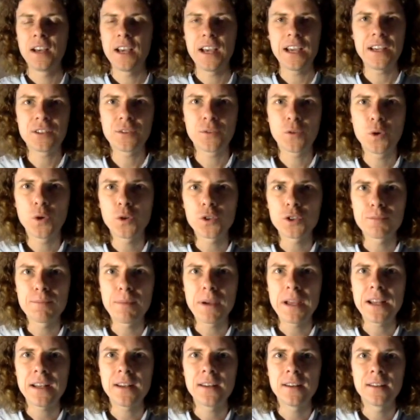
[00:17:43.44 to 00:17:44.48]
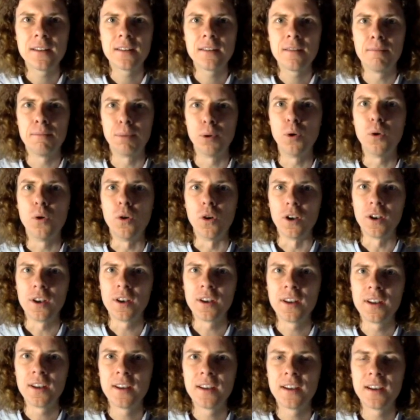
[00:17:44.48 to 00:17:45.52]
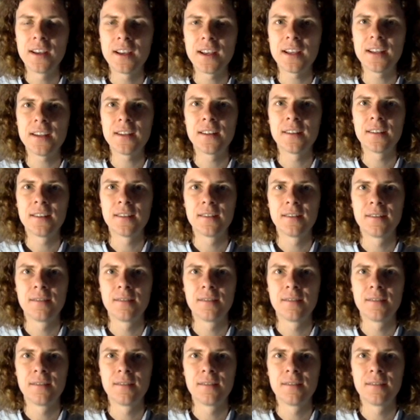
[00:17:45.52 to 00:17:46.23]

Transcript: He's, of course, been born in